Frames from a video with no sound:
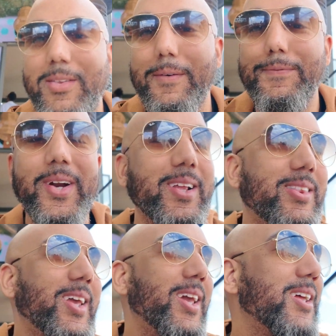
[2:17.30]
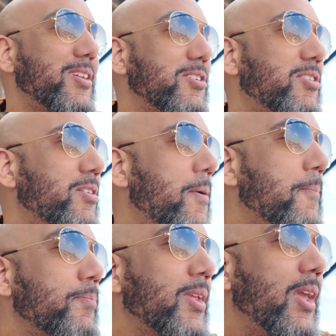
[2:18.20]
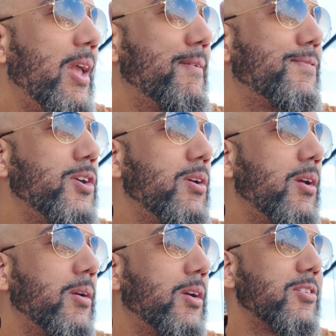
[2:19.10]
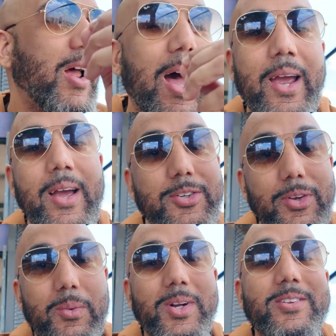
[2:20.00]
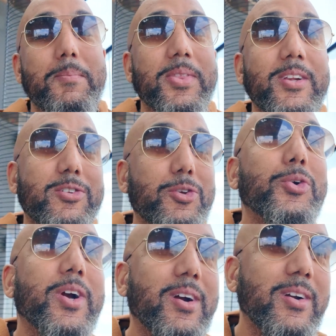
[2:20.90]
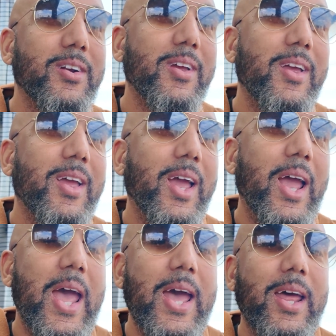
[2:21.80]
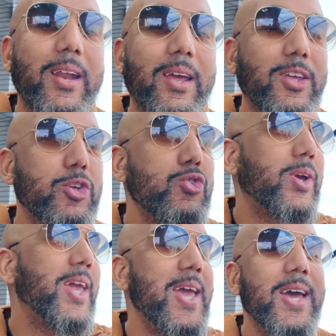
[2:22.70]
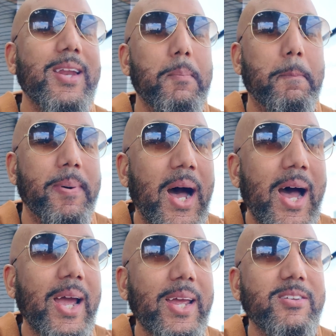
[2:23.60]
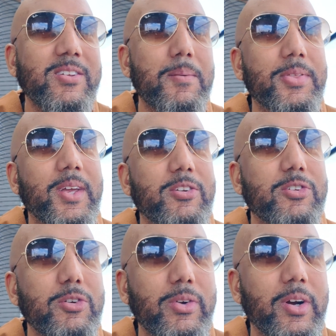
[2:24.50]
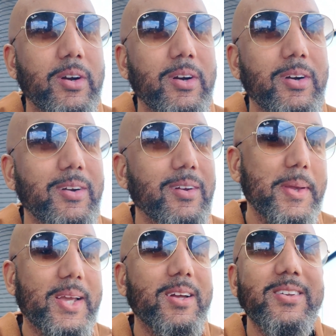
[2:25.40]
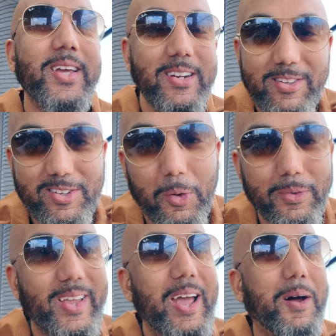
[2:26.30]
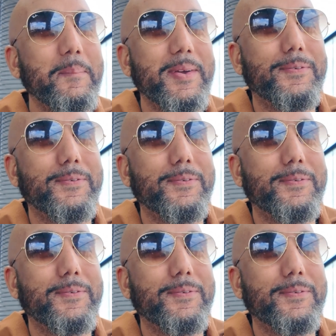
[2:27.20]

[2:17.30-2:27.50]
the funny thing is, because I actually want something sooner, and you can't buy something sooner because it gets sold out.